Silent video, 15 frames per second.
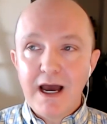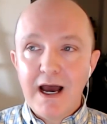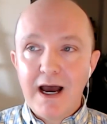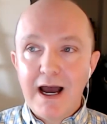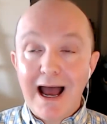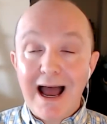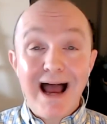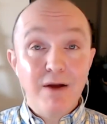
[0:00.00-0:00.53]

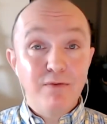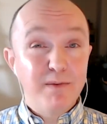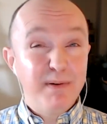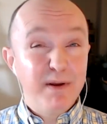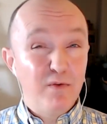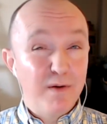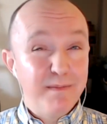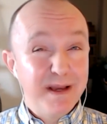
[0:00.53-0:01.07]
Uh, I would
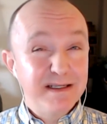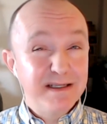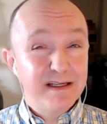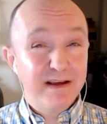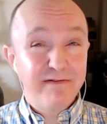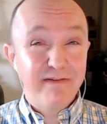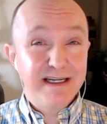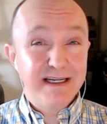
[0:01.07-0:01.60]
be remiss
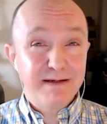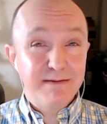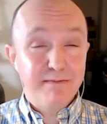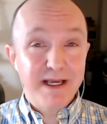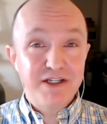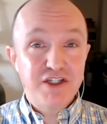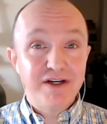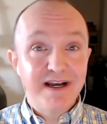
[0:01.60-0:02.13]
if I didn't
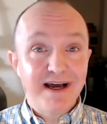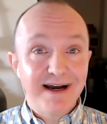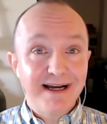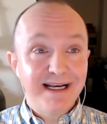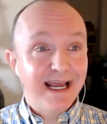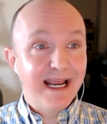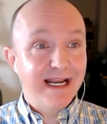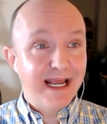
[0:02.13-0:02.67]
mention
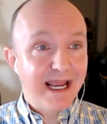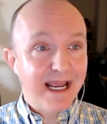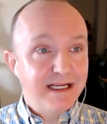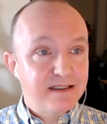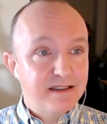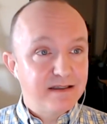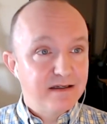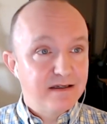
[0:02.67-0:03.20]

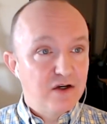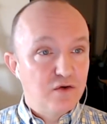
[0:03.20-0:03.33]
988,